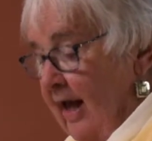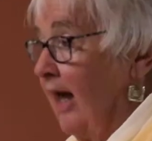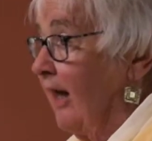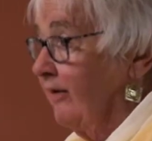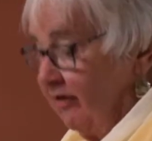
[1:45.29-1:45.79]

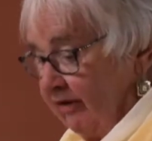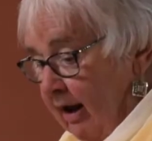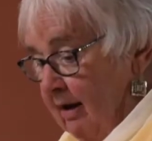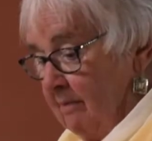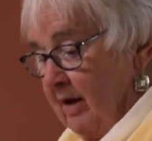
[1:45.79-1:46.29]
And
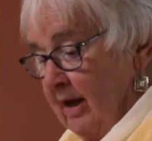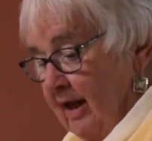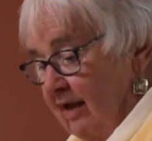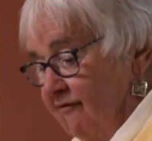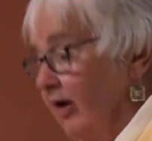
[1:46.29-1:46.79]
some
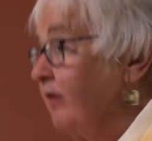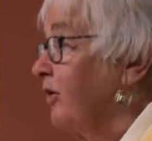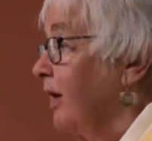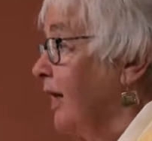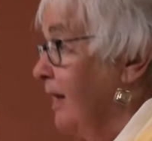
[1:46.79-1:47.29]

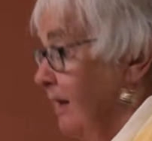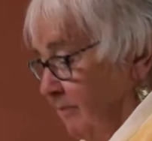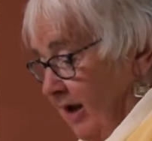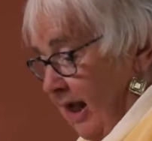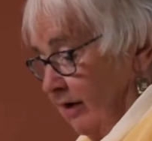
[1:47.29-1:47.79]
eventually
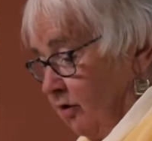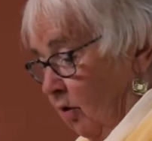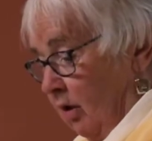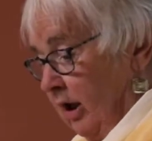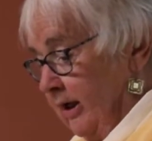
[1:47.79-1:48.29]
began to
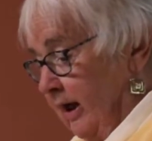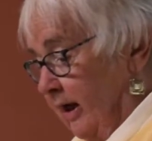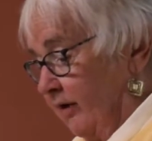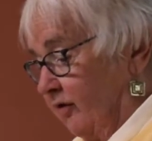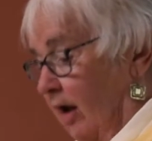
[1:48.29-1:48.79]

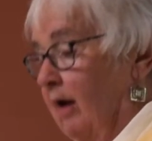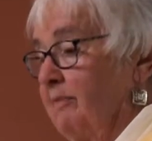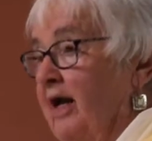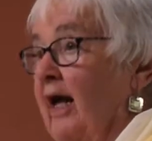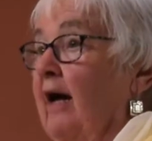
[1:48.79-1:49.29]
organize on
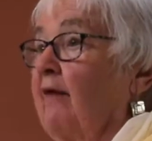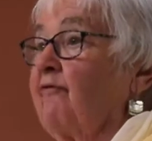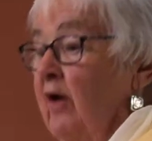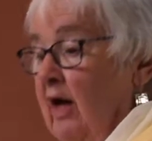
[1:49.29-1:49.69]
behalf